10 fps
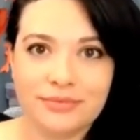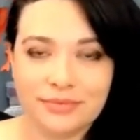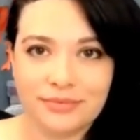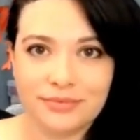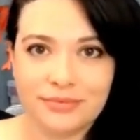
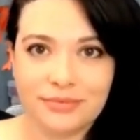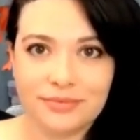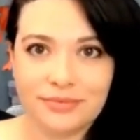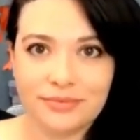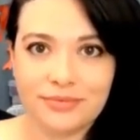
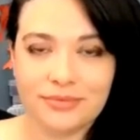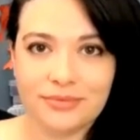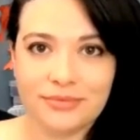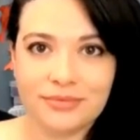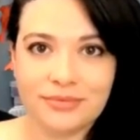
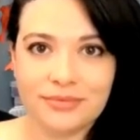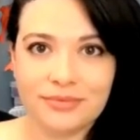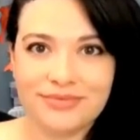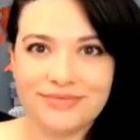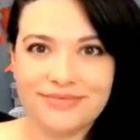
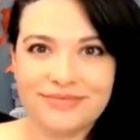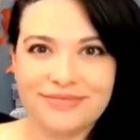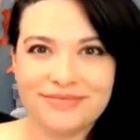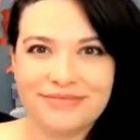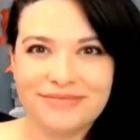
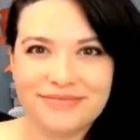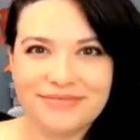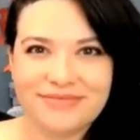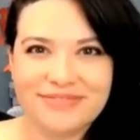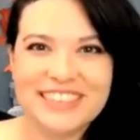
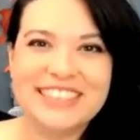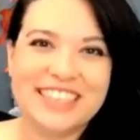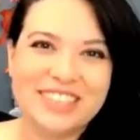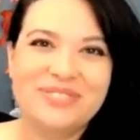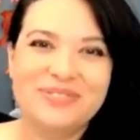
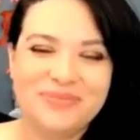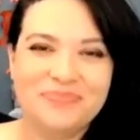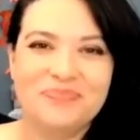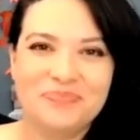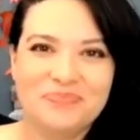
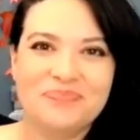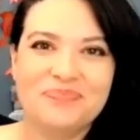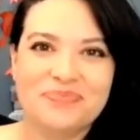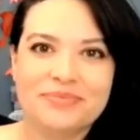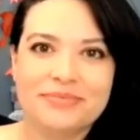
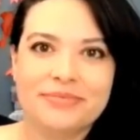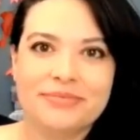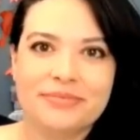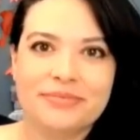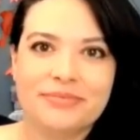This person isn't speaking.